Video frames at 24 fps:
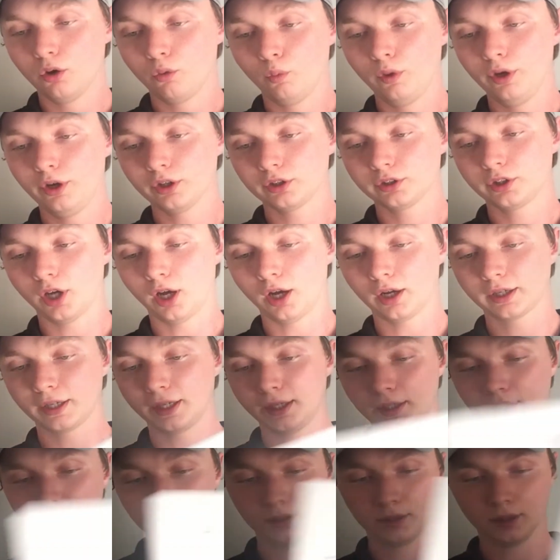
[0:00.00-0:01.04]
We are
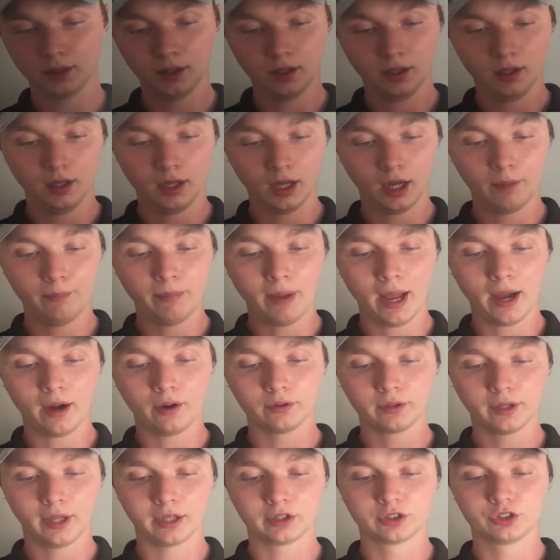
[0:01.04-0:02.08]
talking
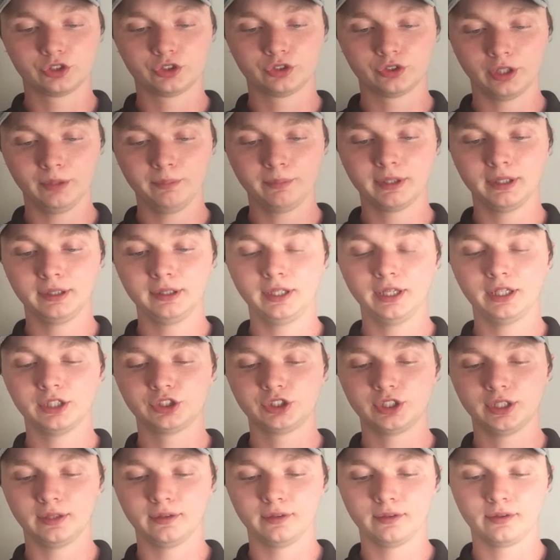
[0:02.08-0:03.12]
about extreme
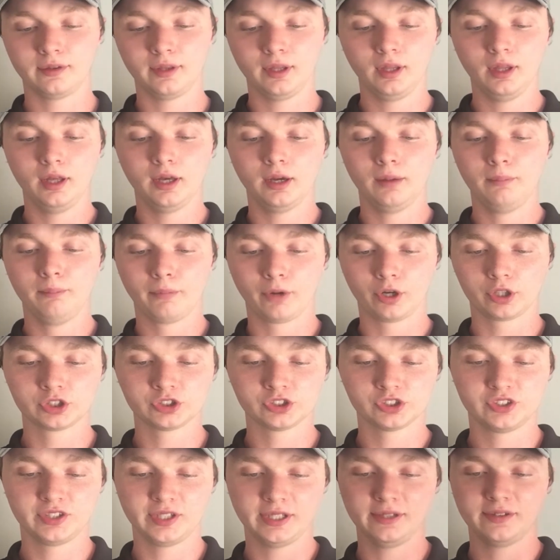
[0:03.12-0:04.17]
conditions,
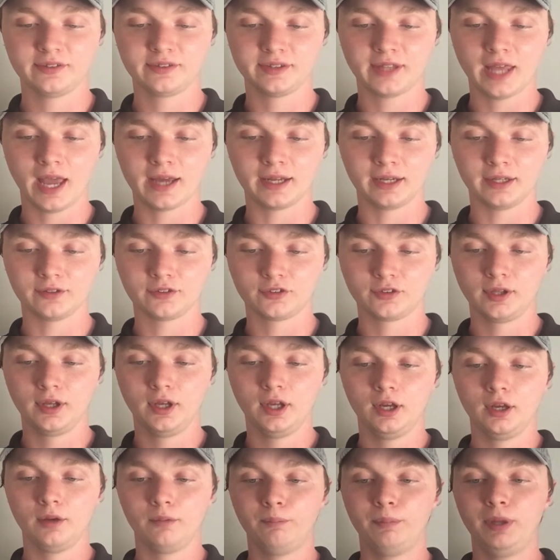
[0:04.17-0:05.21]
emergency status,
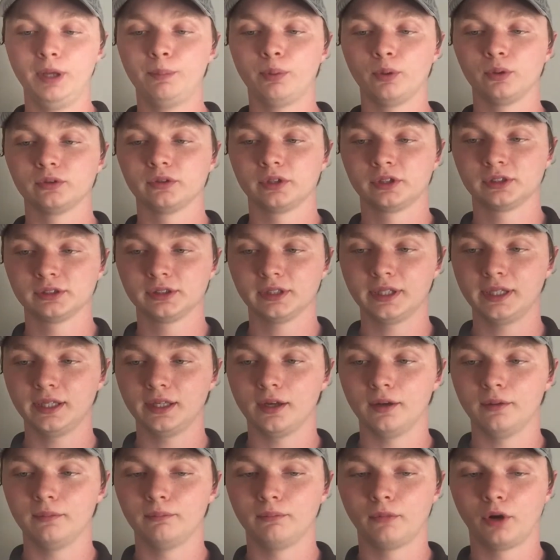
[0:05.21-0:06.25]
people
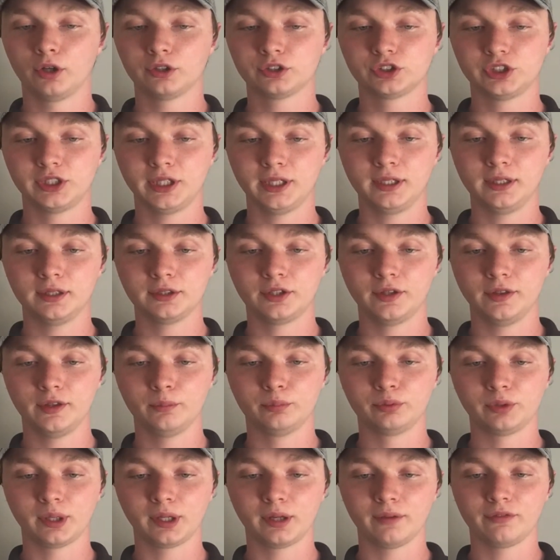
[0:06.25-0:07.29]
literally marching to the
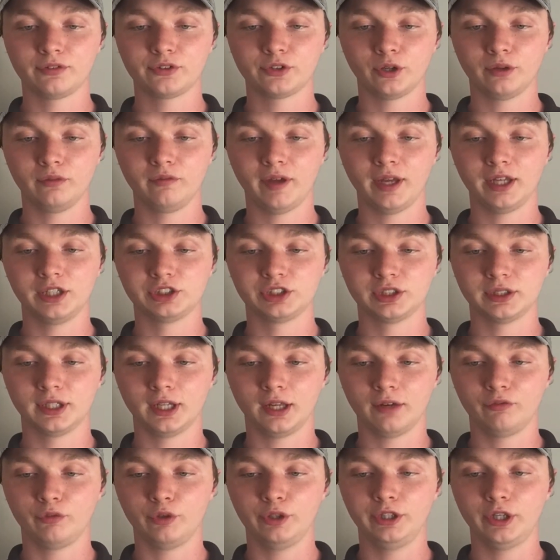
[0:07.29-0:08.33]
brink of starvation.
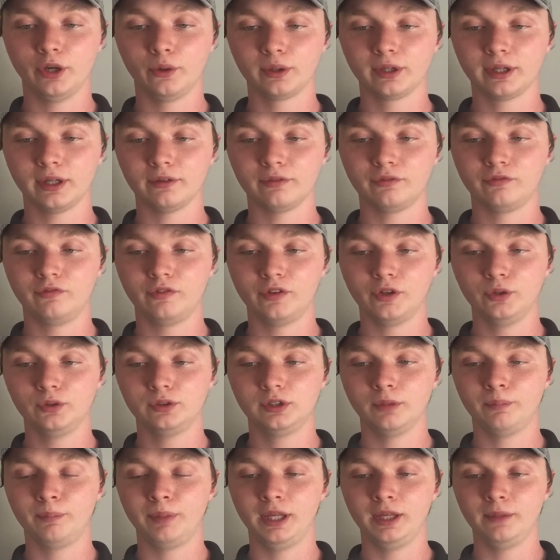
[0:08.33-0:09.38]
If we don't get food
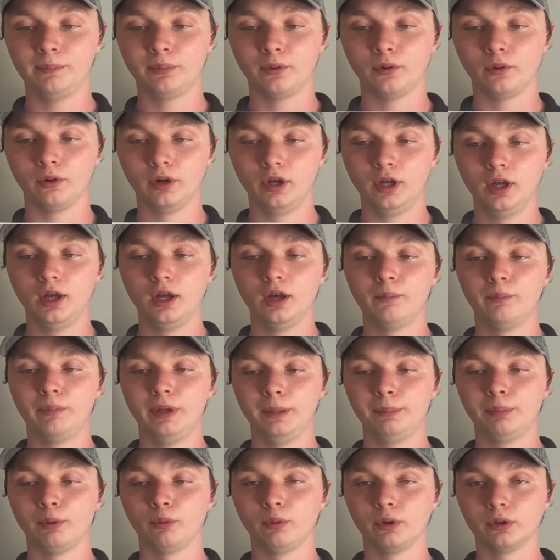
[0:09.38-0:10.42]
to people,
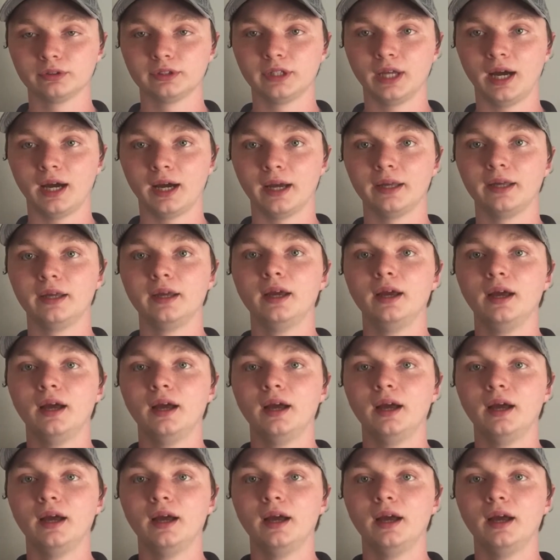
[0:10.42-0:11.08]
people will die.